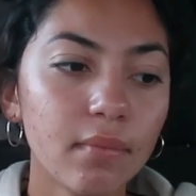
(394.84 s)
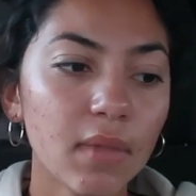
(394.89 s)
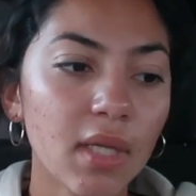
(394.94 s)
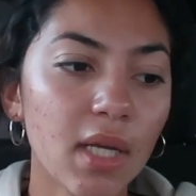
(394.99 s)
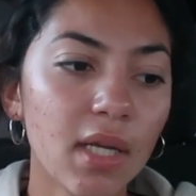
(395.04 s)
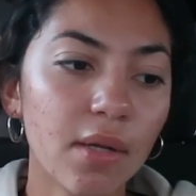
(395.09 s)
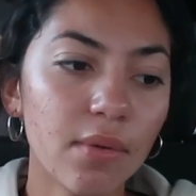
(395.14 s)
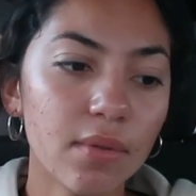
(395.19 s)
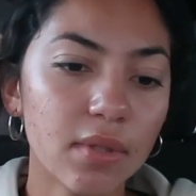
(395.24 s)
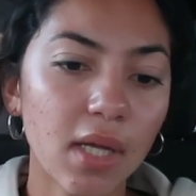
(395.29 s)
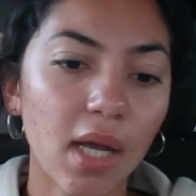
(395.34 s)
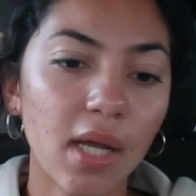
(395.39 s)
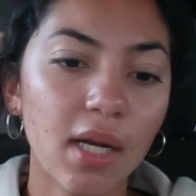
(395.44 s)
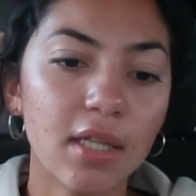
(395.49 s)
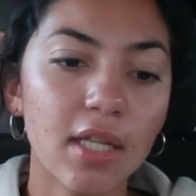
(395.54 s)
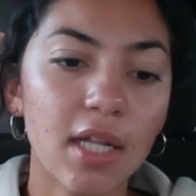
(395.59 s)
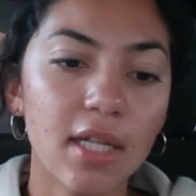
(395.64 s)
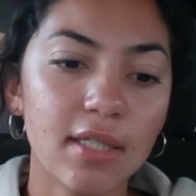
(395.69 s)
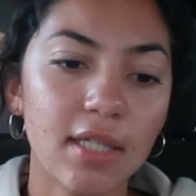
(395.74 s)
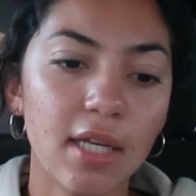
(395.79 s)
and it was kind
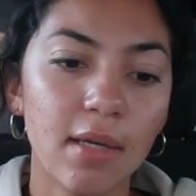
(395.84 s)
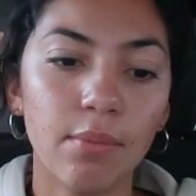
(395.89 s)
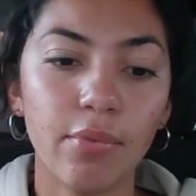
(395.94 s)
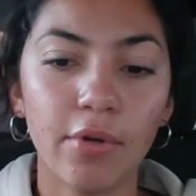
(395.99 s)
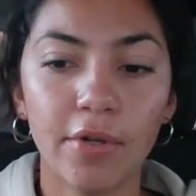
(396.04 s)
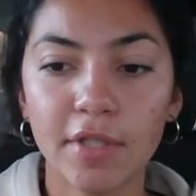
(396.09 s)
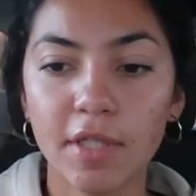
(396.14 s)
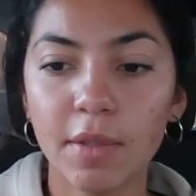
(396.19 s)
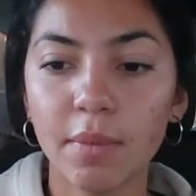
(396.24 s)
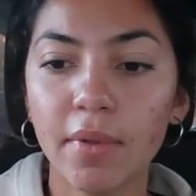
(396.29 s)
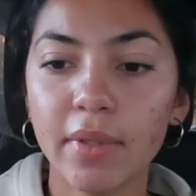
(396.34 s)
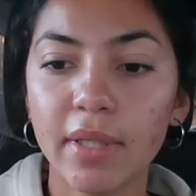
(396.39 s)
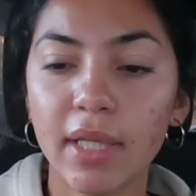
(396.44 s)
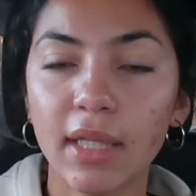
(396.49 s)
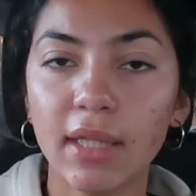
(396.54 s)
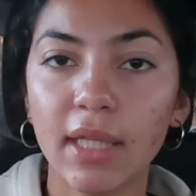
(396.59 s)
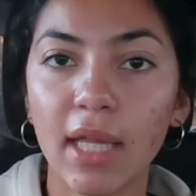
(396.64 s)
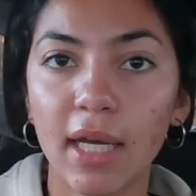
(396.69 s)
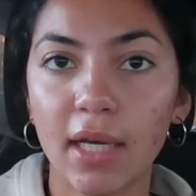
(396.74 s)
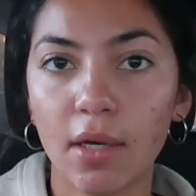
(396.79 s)
of that same principle
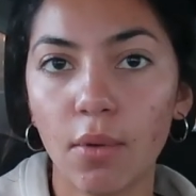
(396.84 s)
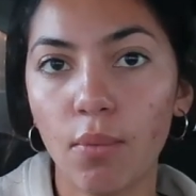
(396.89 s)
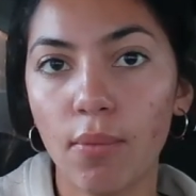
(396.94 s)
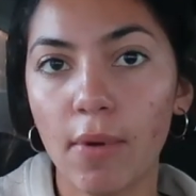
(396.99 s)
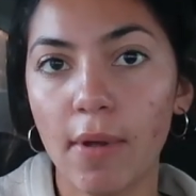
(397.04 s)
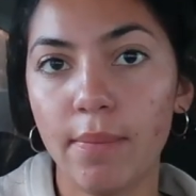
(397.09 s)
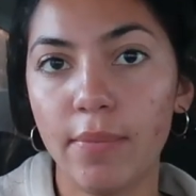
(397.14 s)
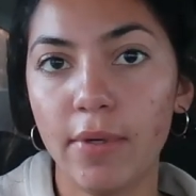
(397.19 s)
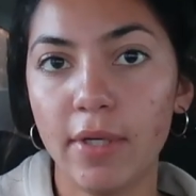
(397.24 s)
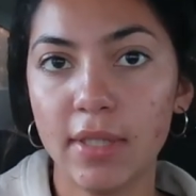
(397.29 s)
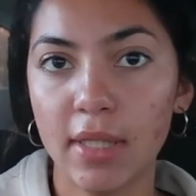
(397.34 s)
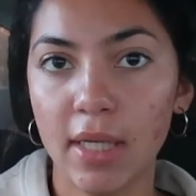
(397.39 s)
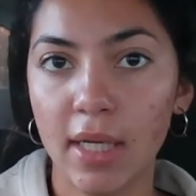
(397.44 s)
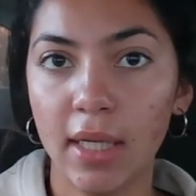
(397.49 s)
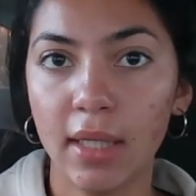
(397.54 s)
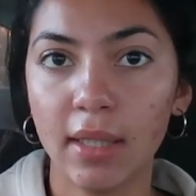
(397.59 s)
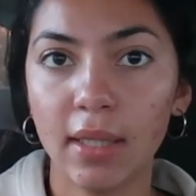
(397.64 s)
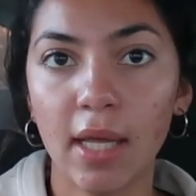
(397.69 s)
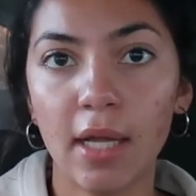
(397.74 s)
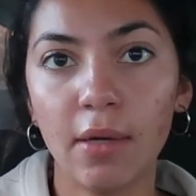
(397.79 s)
that like 1%
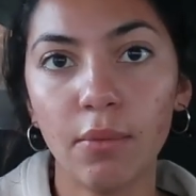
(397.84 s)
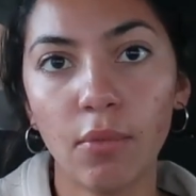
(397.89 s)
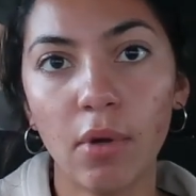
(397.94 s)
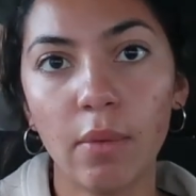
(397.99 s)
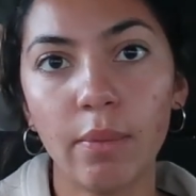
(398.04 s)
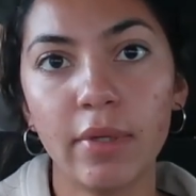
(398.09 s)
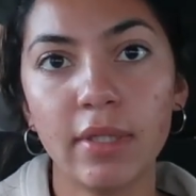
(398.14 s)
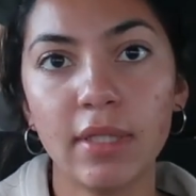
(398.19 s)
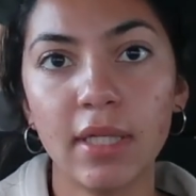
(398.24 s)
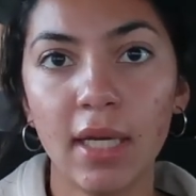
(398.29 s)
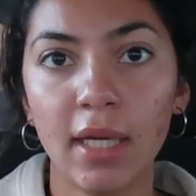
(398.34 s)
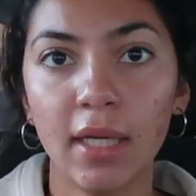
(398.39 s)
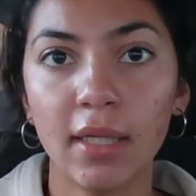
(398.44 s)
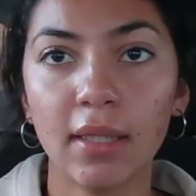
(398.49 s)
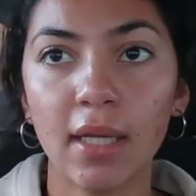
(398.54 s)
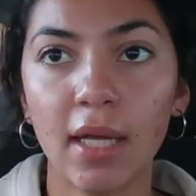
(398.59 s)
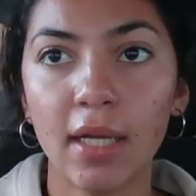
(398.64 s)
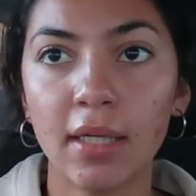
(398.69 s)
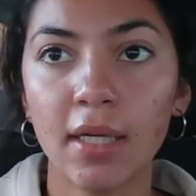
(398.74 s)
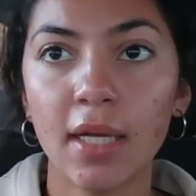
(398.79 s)
incline 1%
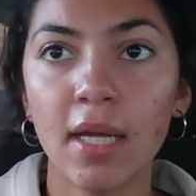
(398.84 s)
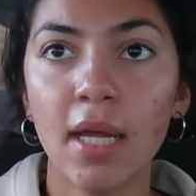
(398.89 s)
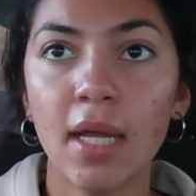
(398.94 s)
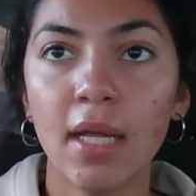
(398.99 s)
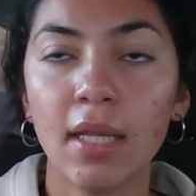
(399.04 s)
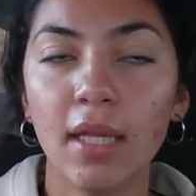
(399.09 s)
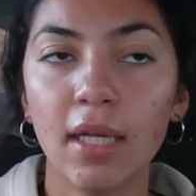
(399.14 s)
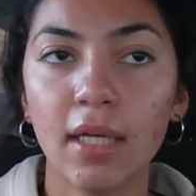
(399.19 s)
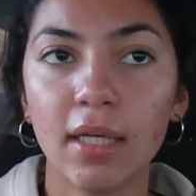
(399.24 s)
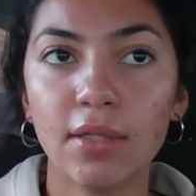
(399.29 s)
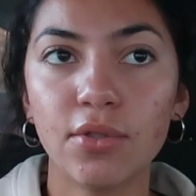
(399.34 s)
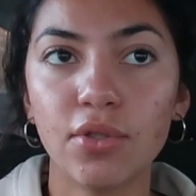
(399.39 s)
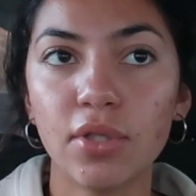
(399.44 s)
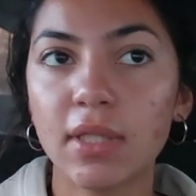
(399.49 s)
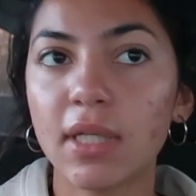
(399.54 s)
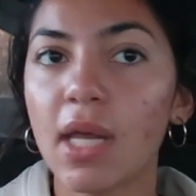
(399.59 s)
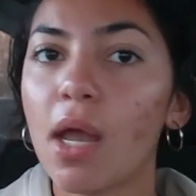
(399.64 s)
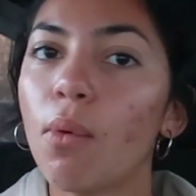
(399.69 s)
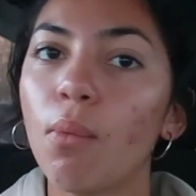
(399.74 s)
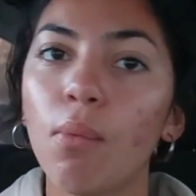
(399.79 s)
incline like
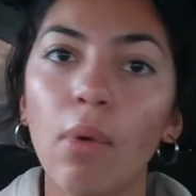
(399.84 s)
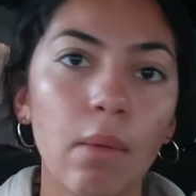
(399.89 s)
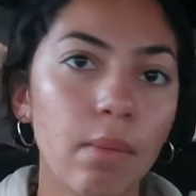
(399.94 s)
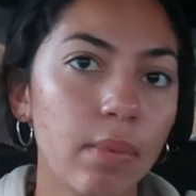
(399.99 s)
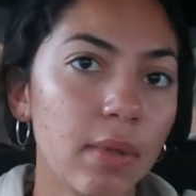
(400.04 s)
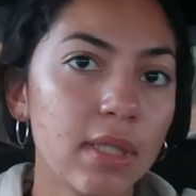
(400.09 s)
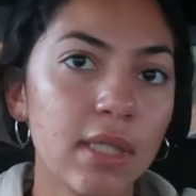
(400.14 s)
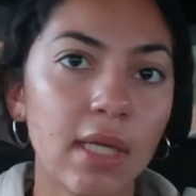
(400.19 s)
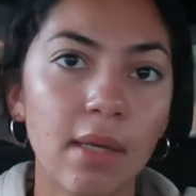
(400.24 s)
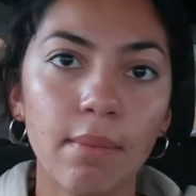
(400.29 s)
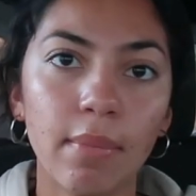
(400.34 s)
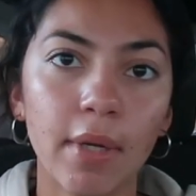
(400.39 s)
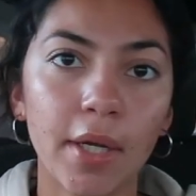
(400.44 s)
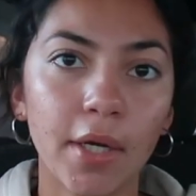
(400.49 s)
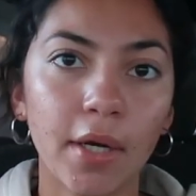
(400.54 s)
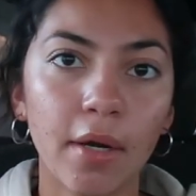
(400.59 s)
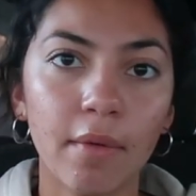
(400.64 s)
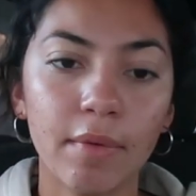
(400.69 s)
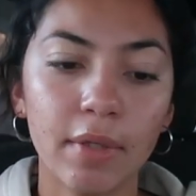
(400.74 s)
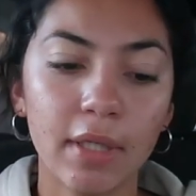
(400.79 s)
just get 1%
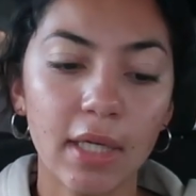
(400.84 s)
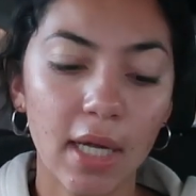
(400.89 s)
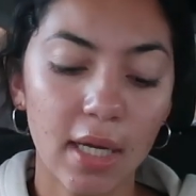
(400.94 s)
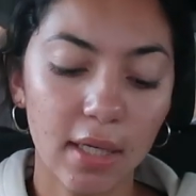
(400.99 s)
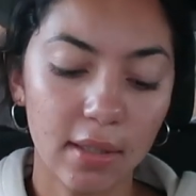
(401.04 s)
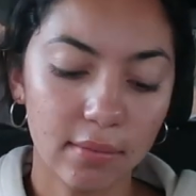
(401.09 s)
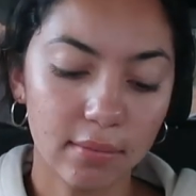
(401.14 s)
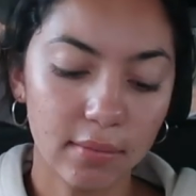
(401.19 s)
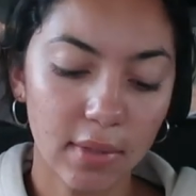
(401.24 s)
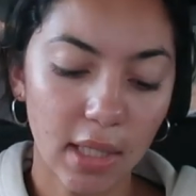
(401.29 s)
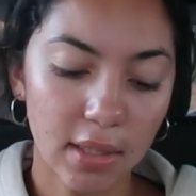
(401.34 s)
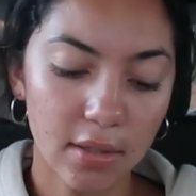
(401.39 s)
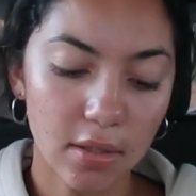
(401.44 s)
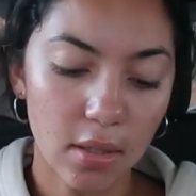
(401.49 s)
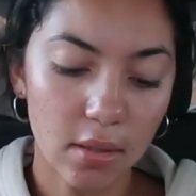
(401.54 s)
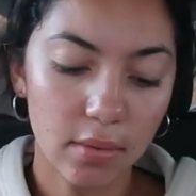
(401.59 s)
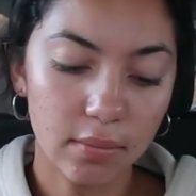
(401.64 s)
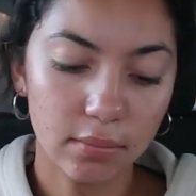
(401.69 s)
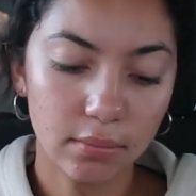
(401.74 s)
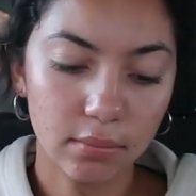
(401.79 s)
better every day that's
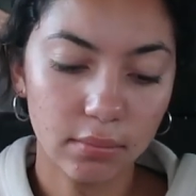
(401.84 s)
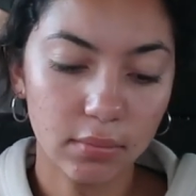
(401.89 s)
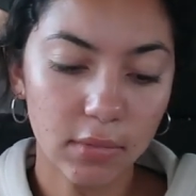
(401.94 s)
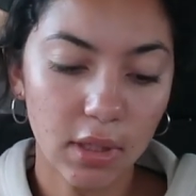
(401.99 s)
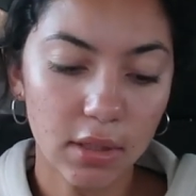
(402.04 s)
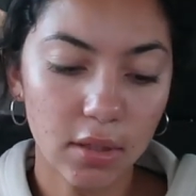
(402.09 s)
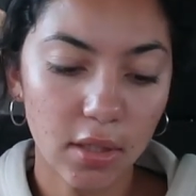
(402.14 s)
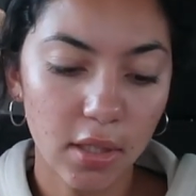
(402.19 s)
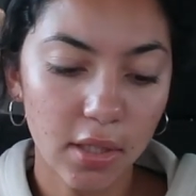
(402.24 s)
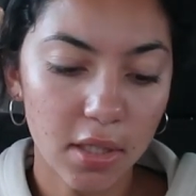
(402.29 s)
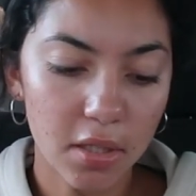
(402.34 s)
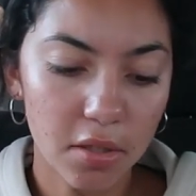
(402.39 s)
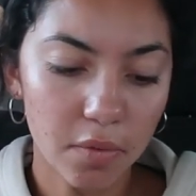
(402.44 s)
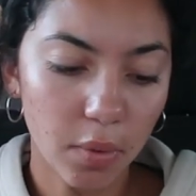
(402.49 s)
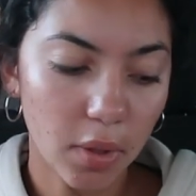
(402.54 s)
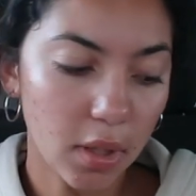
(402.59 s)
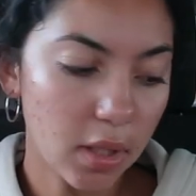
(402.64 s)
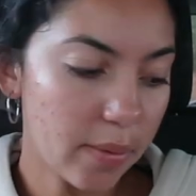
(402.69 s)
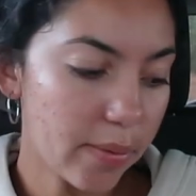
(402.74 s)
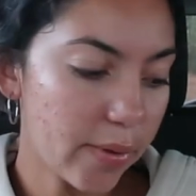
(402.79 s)
all that's all I need to
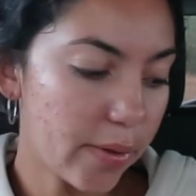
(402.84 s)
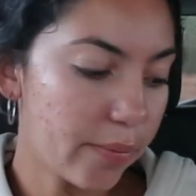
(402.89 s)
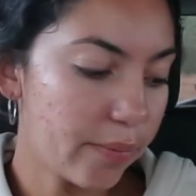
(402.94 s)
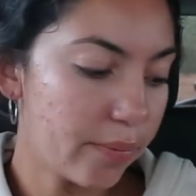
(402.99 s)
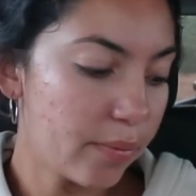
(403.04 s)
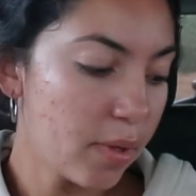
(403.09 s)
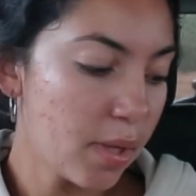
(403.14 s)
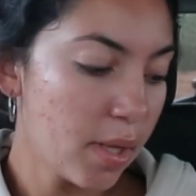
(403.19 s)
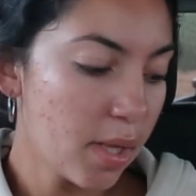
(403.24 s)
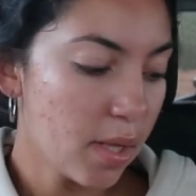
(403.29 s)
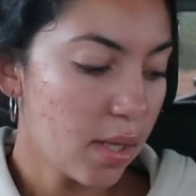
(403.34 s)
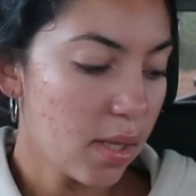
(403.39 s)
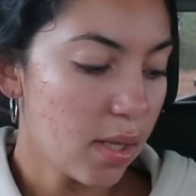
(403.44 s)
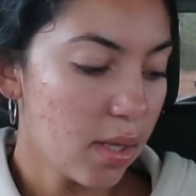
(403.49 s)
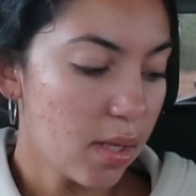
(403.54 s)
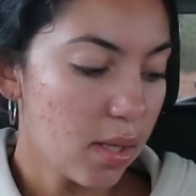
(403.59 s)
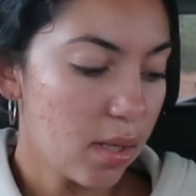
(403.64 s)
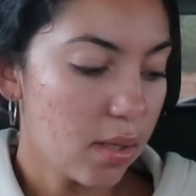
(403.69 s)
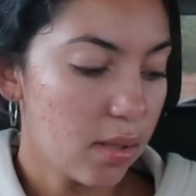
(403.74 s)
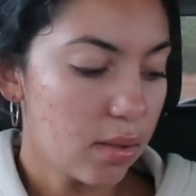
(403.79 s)
worry about.
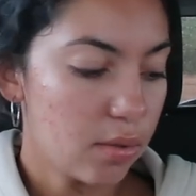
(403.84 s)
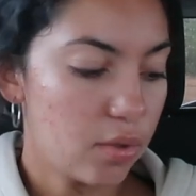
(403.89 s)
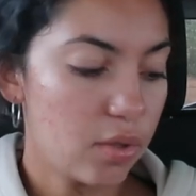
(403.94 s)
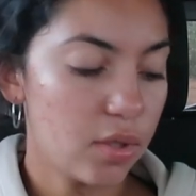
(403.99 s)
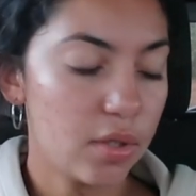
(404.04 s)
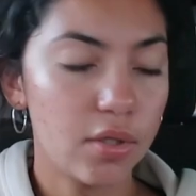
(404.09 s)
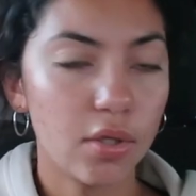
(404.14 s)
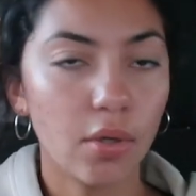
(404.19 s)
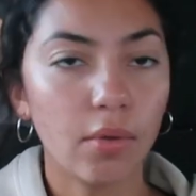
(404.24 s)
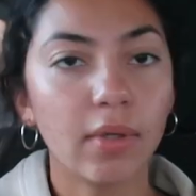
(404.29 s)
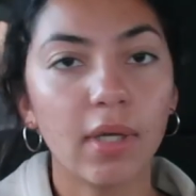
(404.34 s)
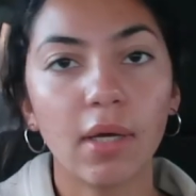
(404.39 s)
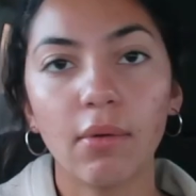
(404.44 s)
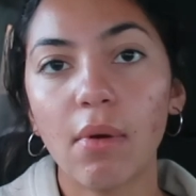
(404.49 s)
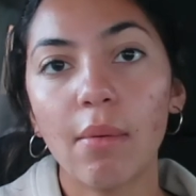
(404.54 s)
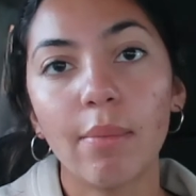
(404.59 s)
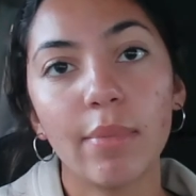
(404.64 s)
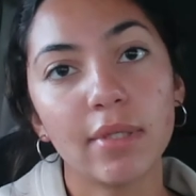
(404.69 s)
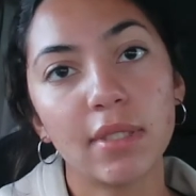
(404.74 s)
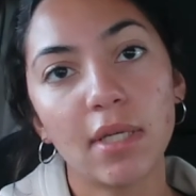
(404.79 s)
Just don't get
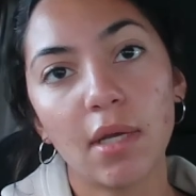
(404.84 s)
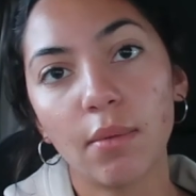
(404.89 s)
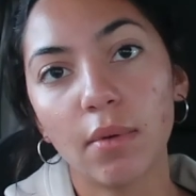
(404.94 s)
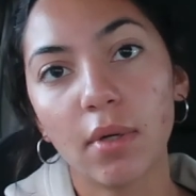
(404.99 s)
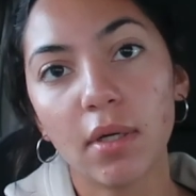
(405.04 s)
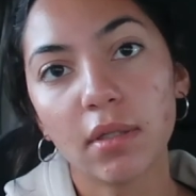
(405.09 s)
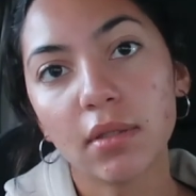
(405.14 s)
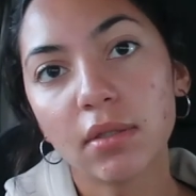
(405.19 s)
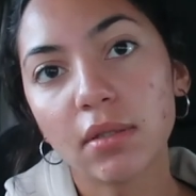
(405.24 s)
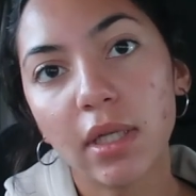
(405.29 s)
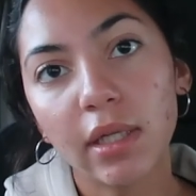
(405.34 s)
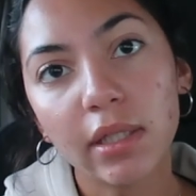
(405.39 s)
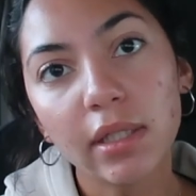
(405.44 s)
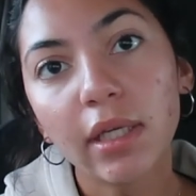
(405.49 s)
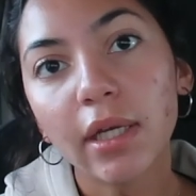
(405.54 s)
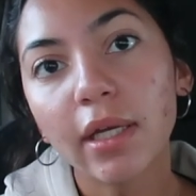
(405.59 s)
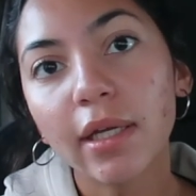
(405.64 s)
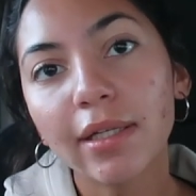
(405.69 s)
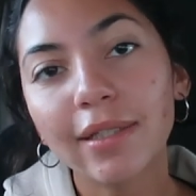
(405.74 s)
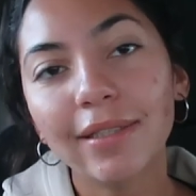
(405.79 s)
1% worse. That's
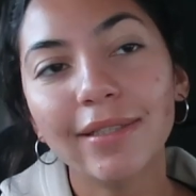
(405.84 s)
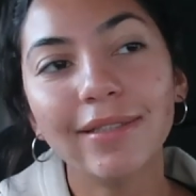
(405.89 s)
it.